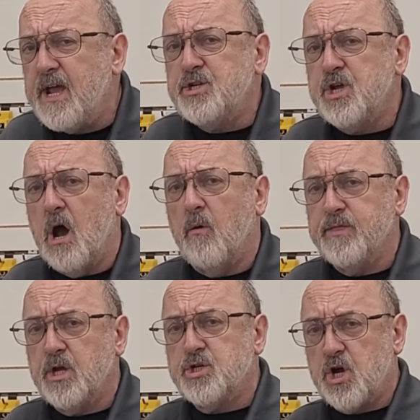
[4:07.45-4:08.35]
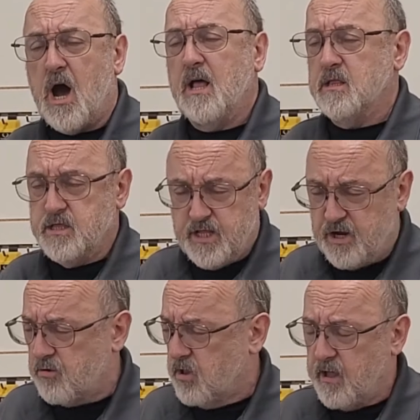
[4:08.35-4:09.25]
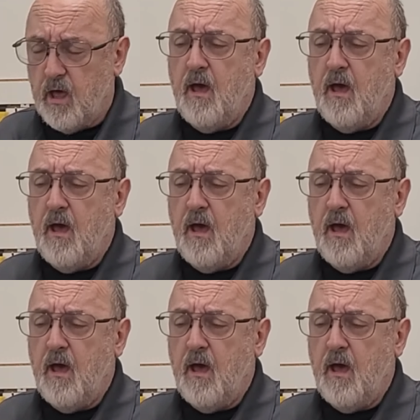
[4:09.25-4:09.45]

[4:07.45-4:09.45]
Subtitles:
show, and they're shot literally